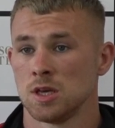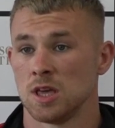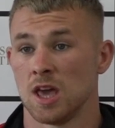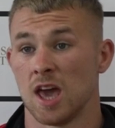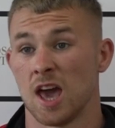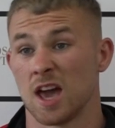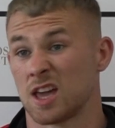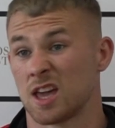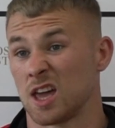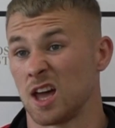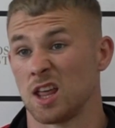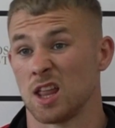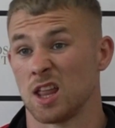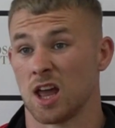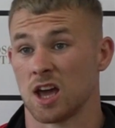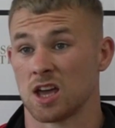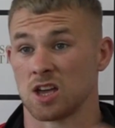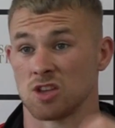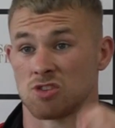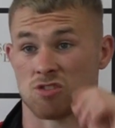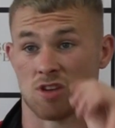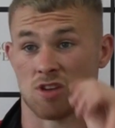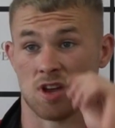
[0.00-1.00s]
Yeah, carry it
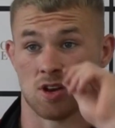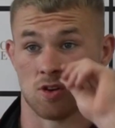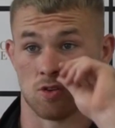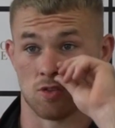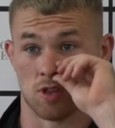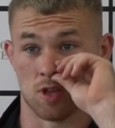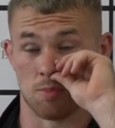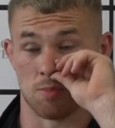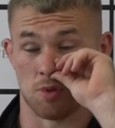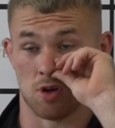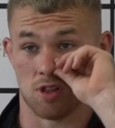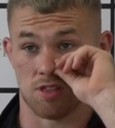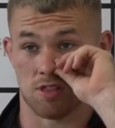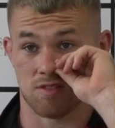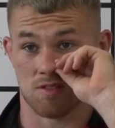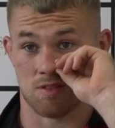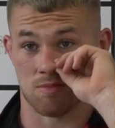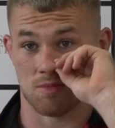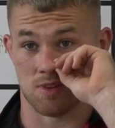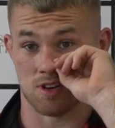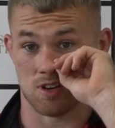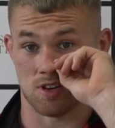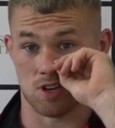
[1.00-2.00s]
like a train, don't they, both of
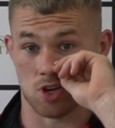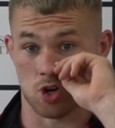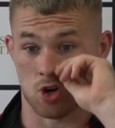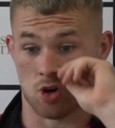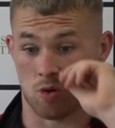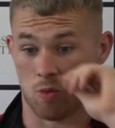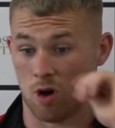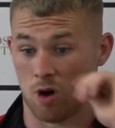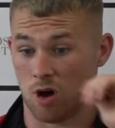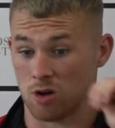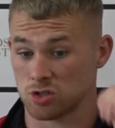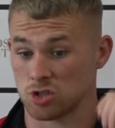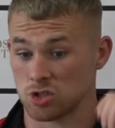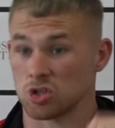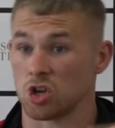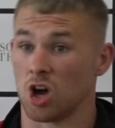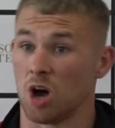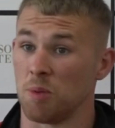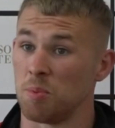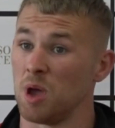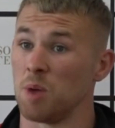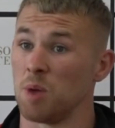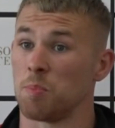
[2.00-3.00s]
them? And, you know, Walks has
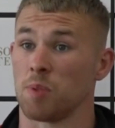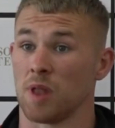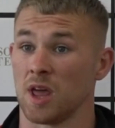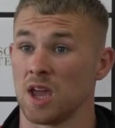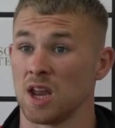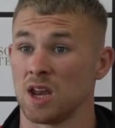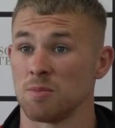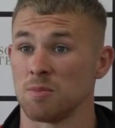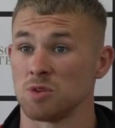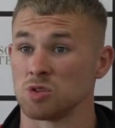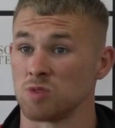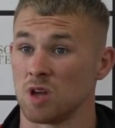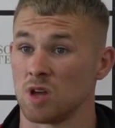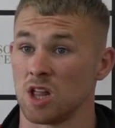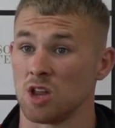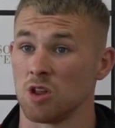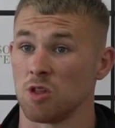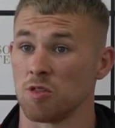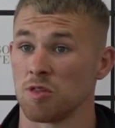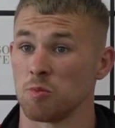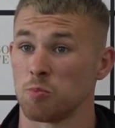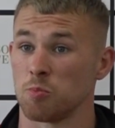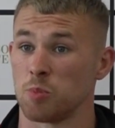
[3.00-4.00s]
got a bit of play in him as well. I
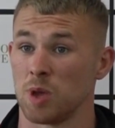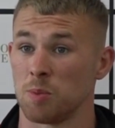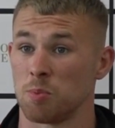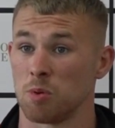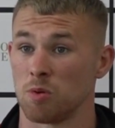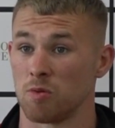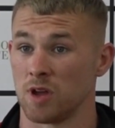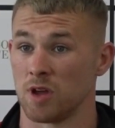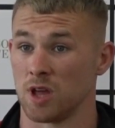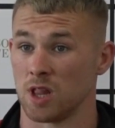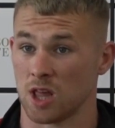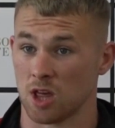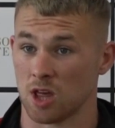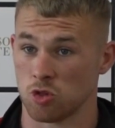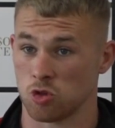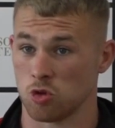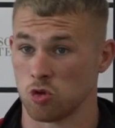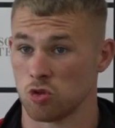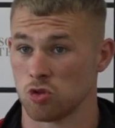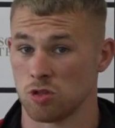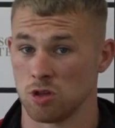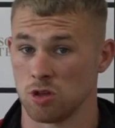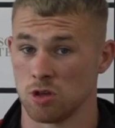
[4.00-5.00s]
don't think people realise
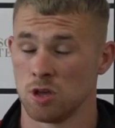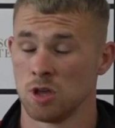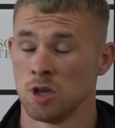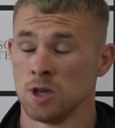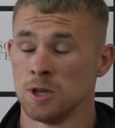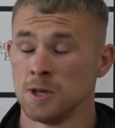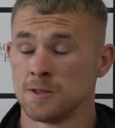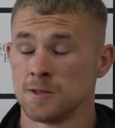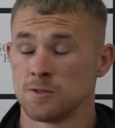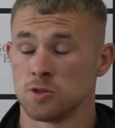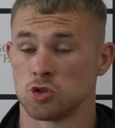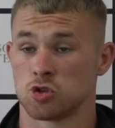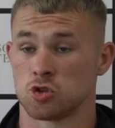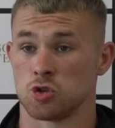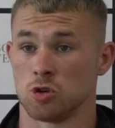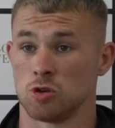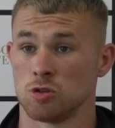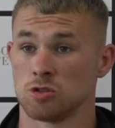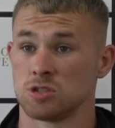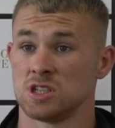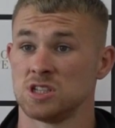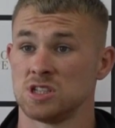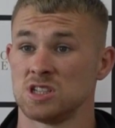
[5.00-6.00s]
just the
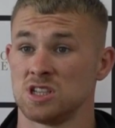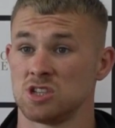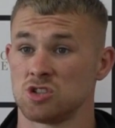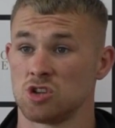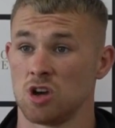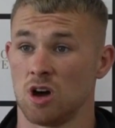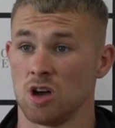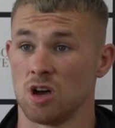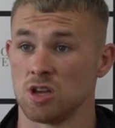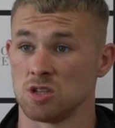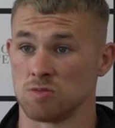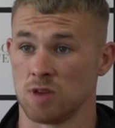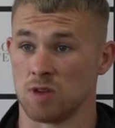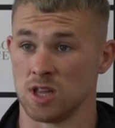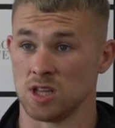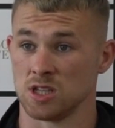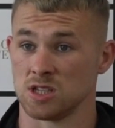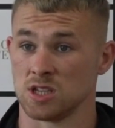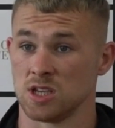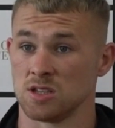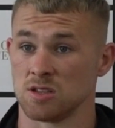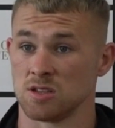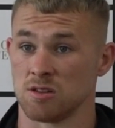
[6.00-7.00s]
subtleties he's got as well.
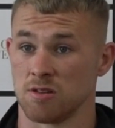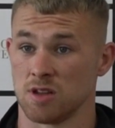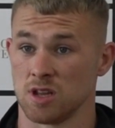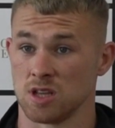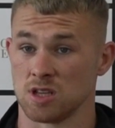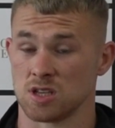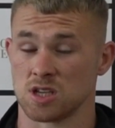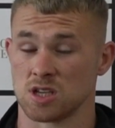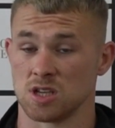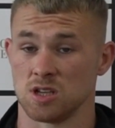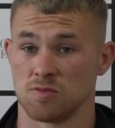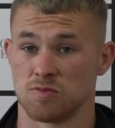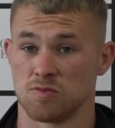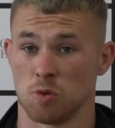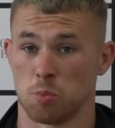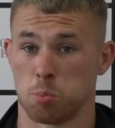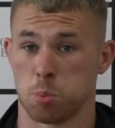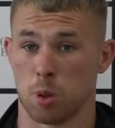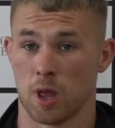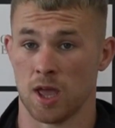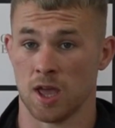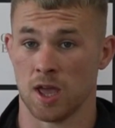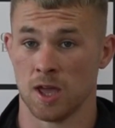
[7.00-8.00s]
He's a really skillful
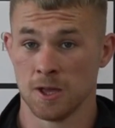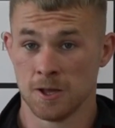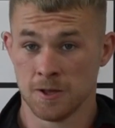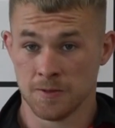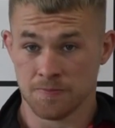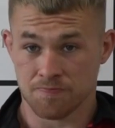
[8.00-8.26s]
player.